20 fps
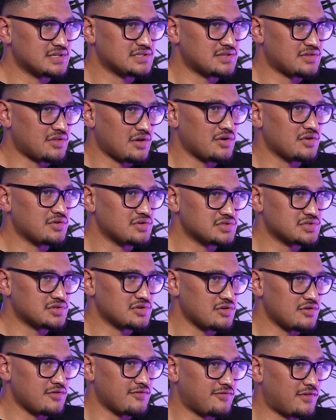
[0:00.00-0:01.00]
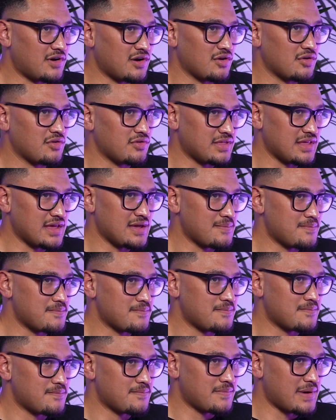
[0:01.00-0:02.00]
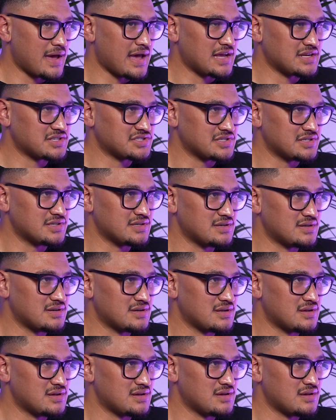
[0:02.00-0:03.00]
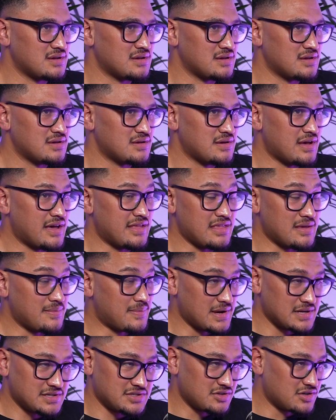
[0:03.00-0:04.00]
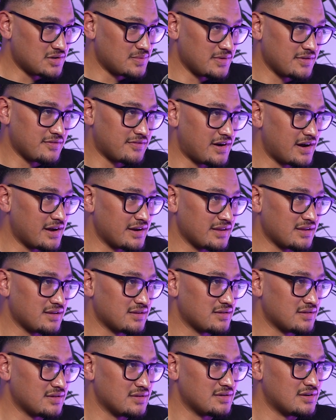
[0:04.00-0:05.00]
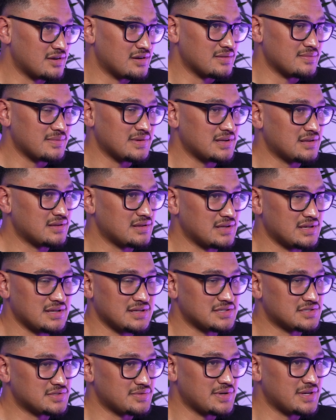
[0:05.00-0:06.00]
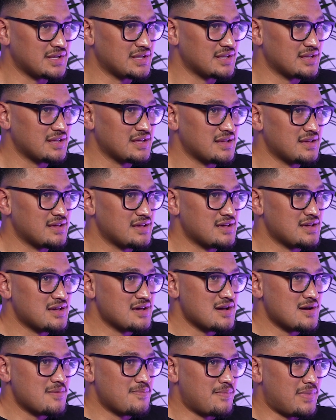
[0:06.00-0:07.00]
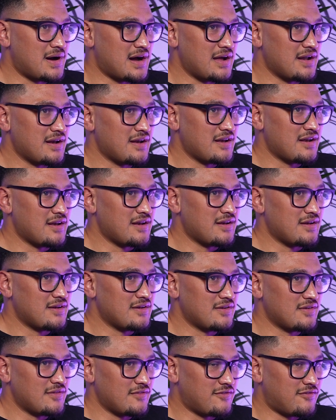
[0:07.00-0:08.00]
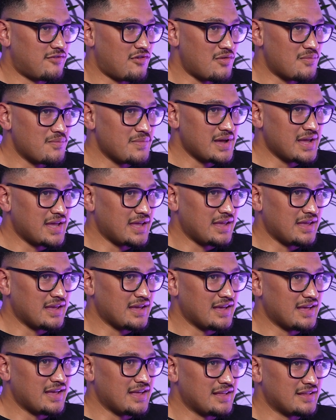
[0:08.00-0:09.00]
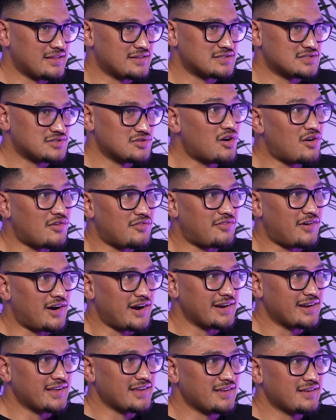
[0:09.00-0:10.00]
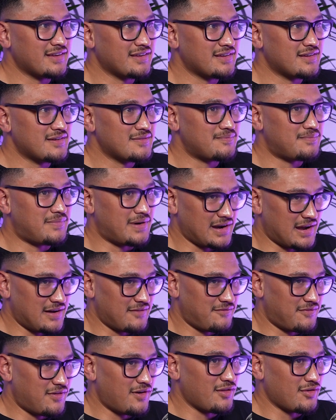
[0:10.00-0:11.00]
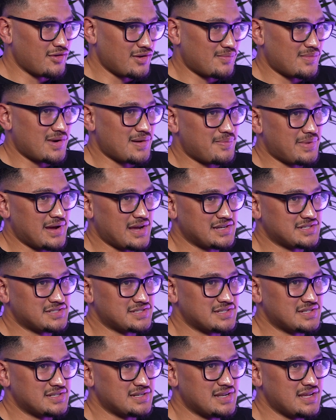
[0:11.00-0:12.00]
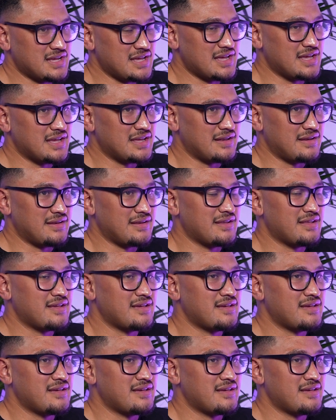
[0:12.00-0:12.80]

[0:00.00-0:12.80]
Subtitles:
those who follow their passion, and their passion could be fighting. You know what I mean? Yeah, sweet. But for me, it's not fighting, but I'm following my passion in